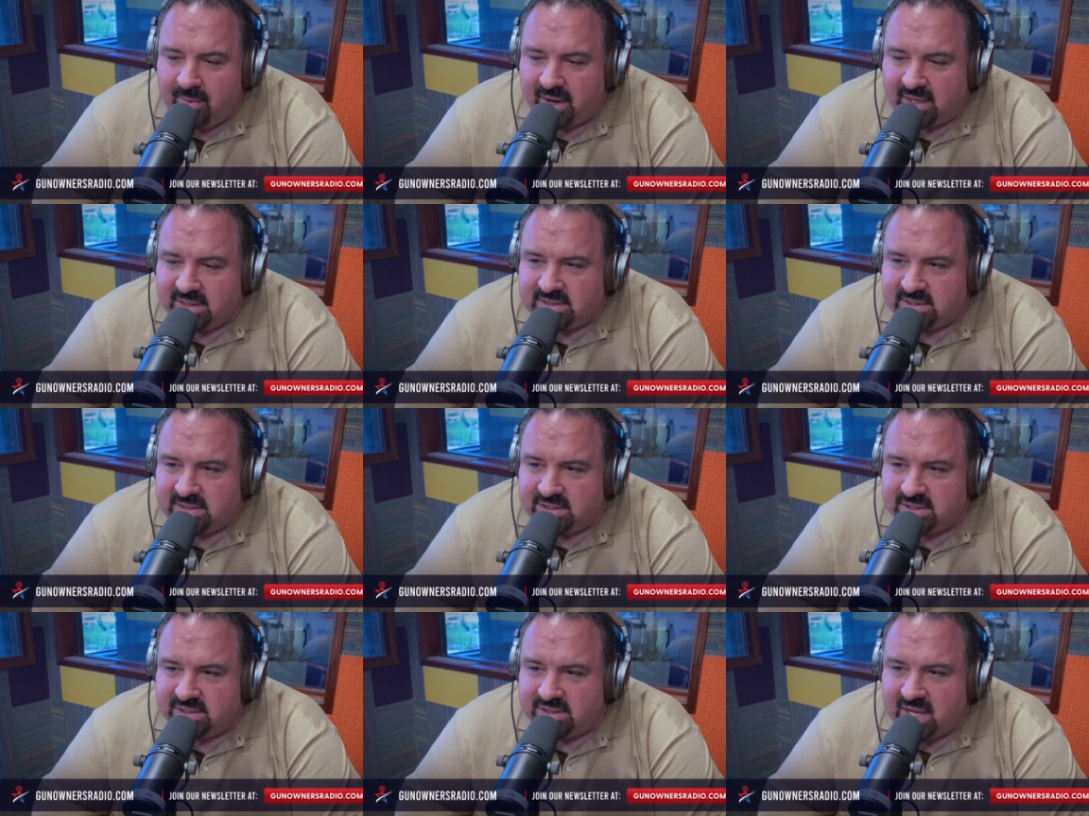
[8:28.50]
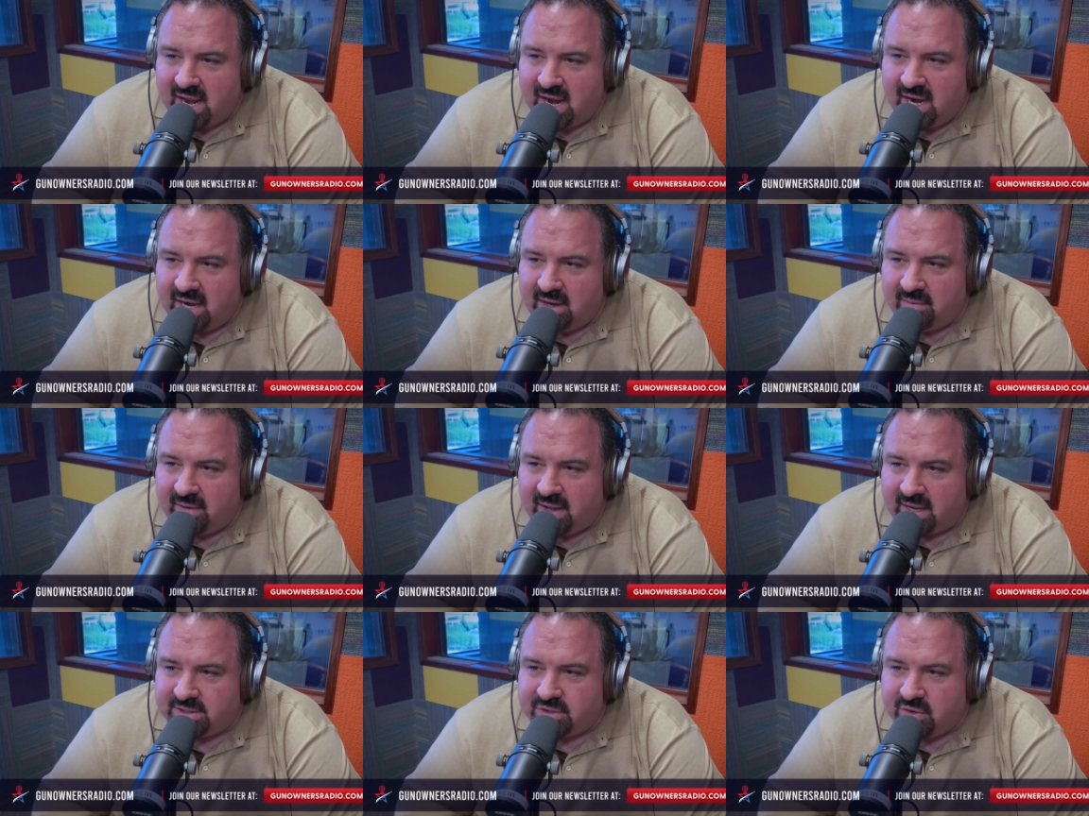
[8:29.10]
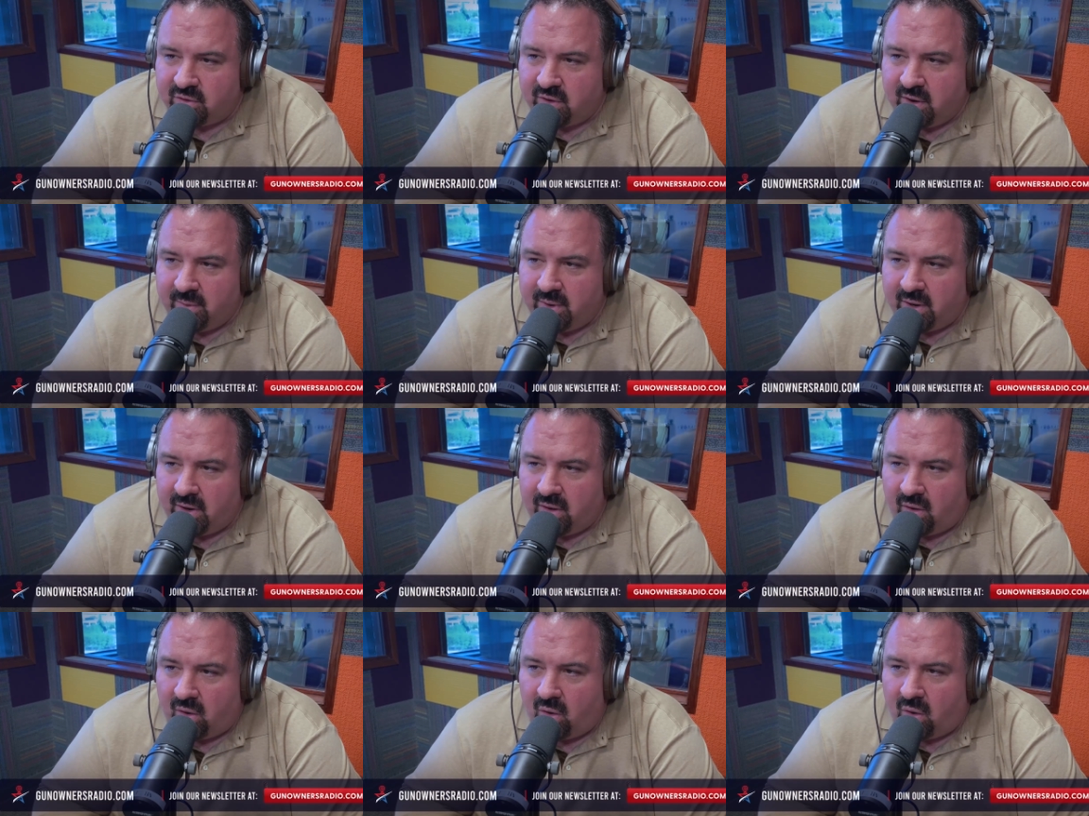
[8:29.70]
against the state that's
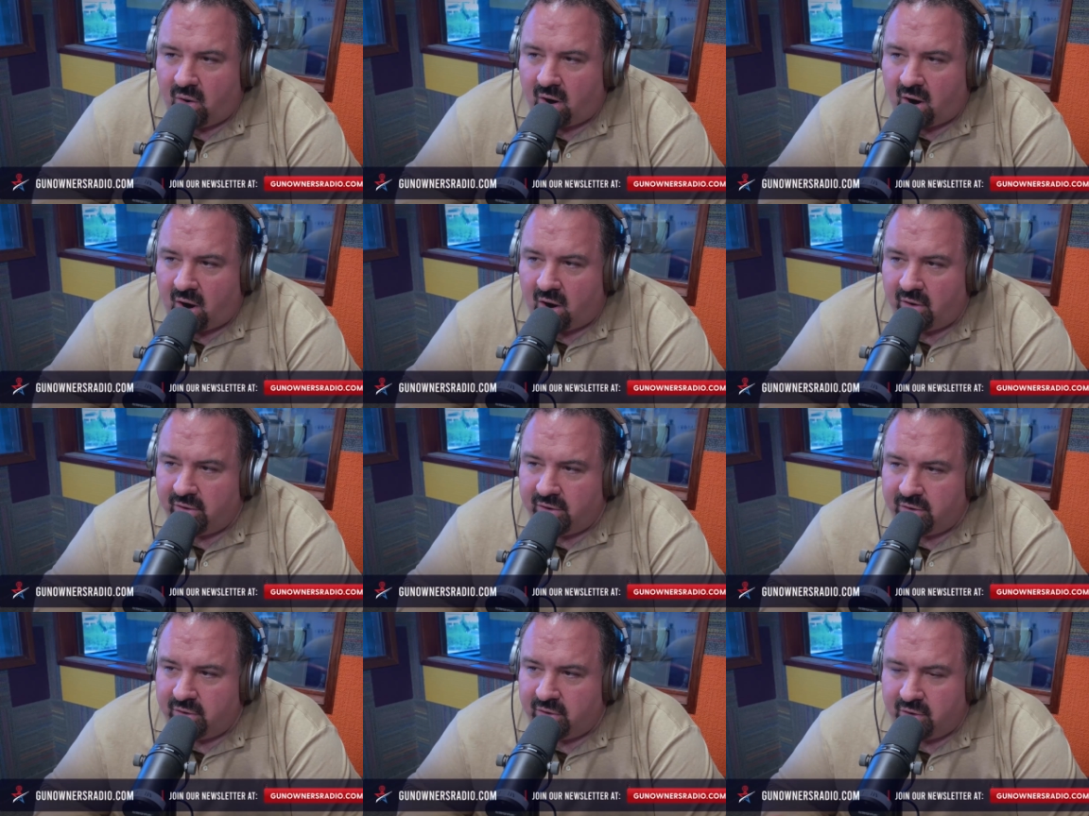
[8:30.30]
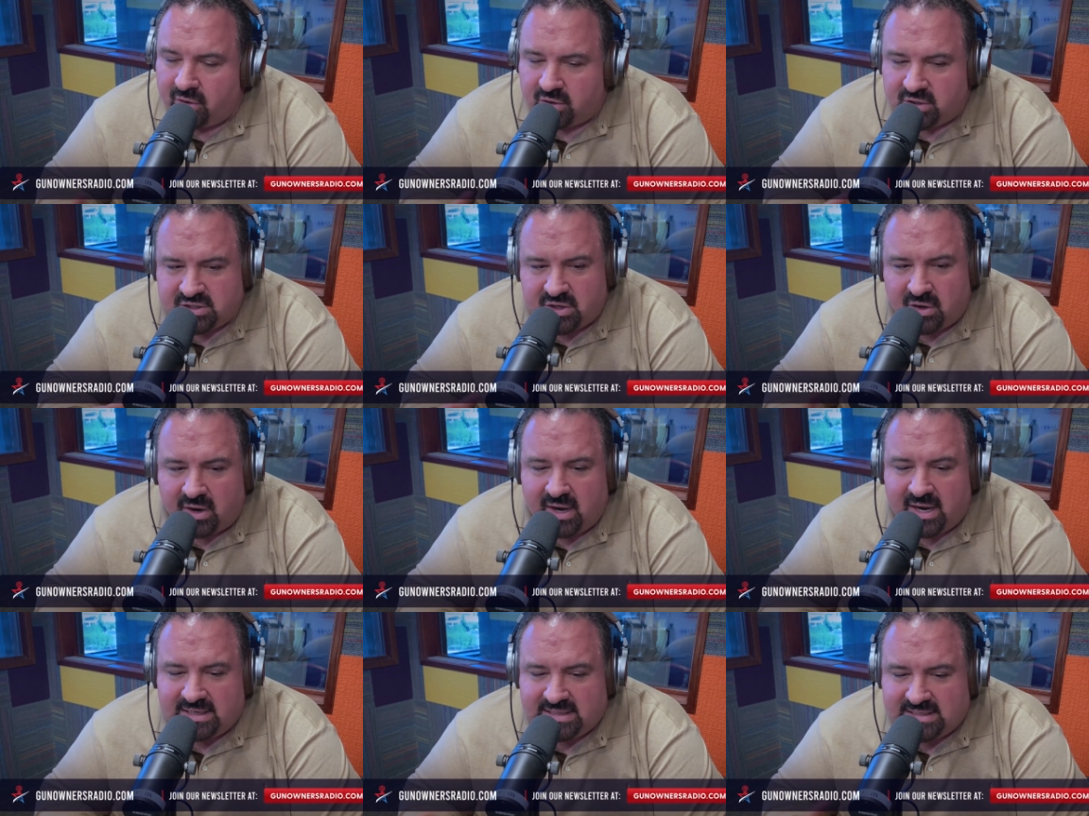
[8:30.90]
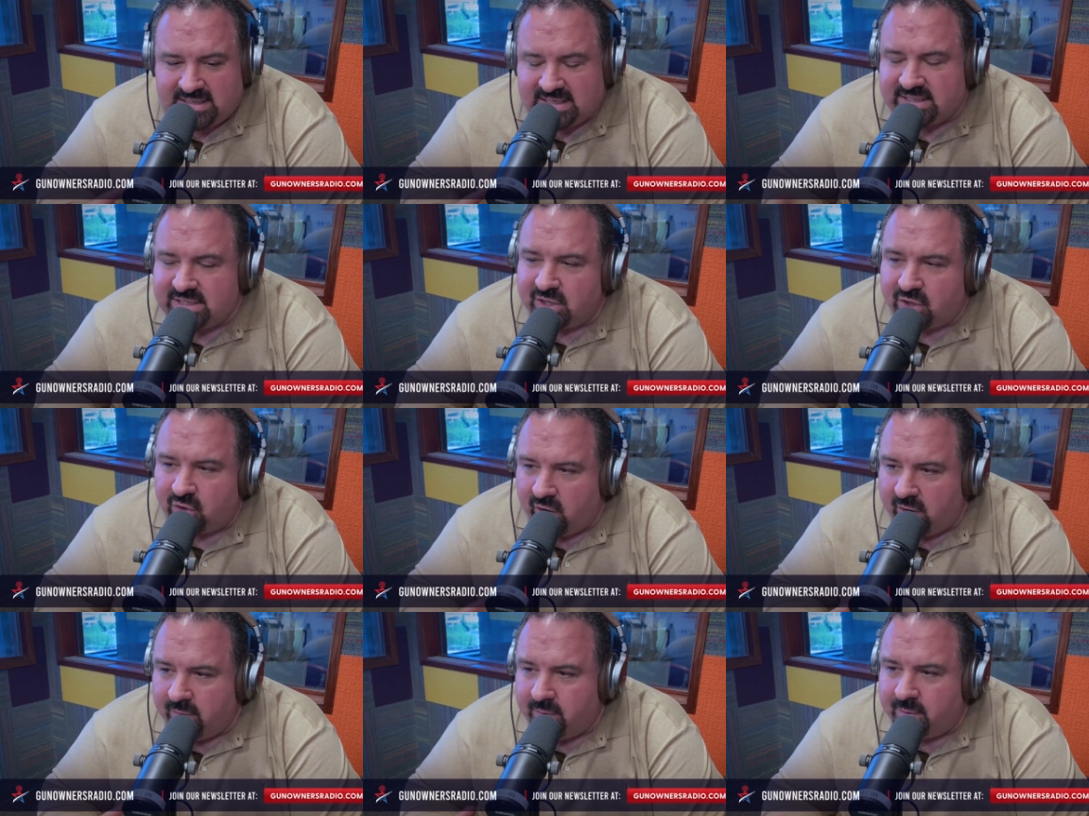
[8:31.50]
criminal, or are or is there a
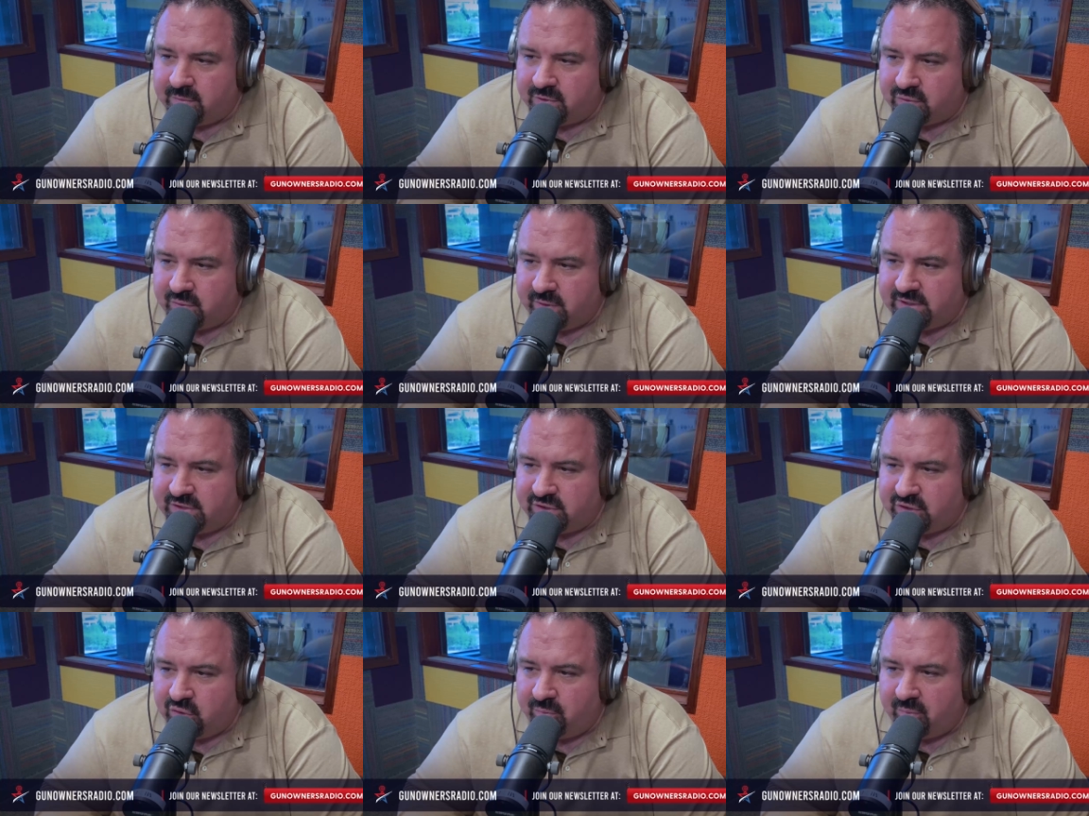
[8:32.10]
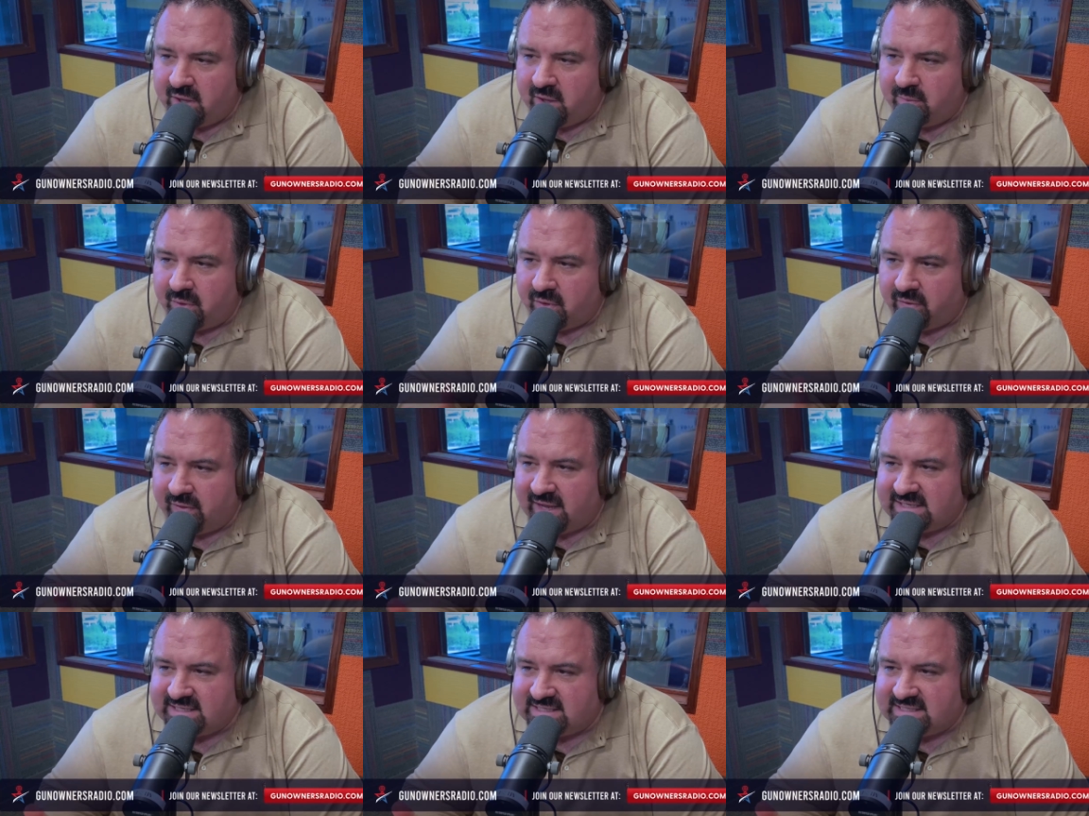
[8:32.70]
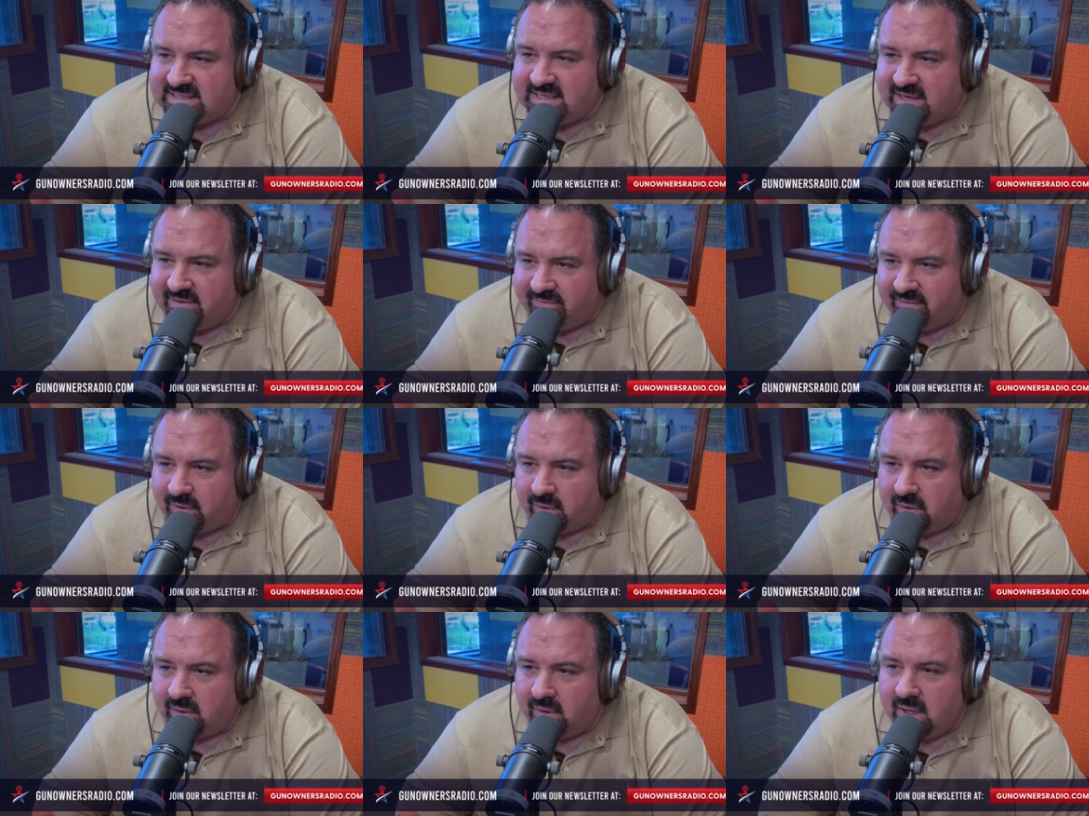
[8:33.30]
disagreement between two people that's yeah.
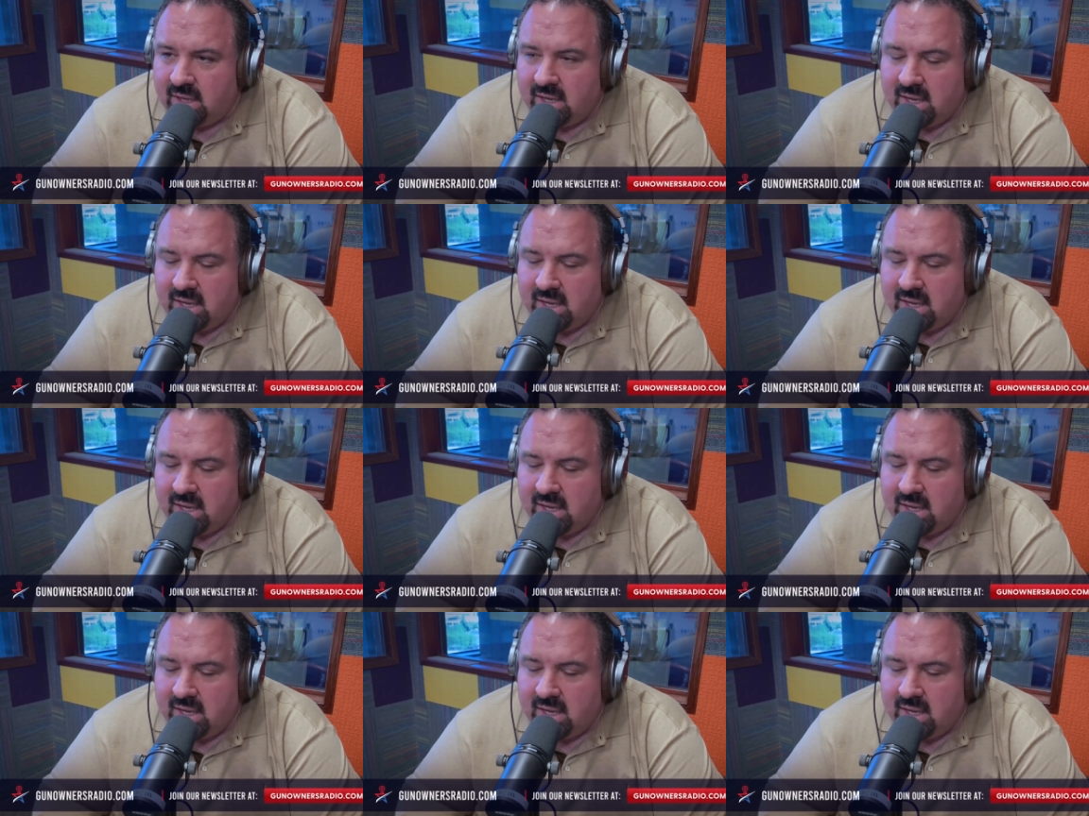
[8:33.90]
civil?